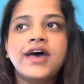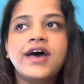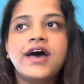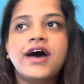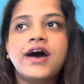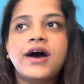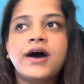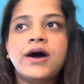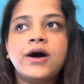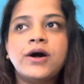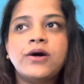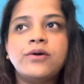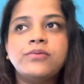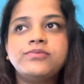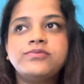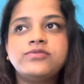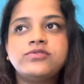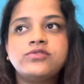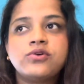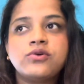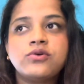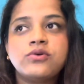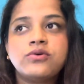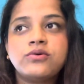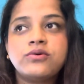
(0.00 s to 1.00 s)
uh,
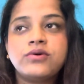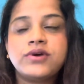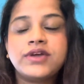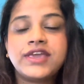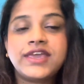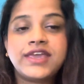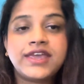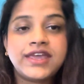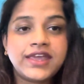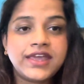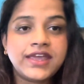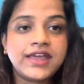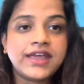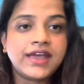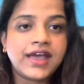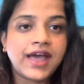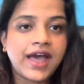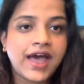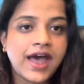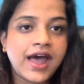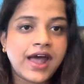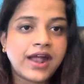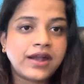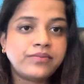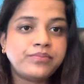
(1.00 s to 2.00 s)
so he
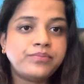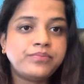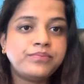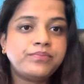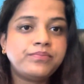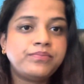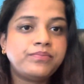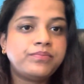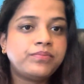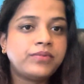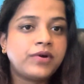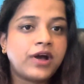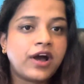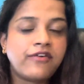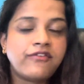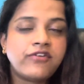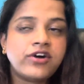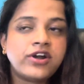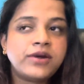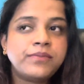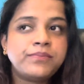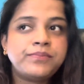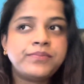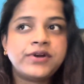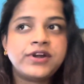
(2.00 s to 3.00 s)
had
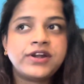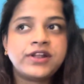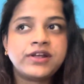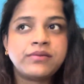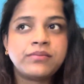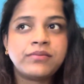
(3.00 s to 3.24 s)
covered pretty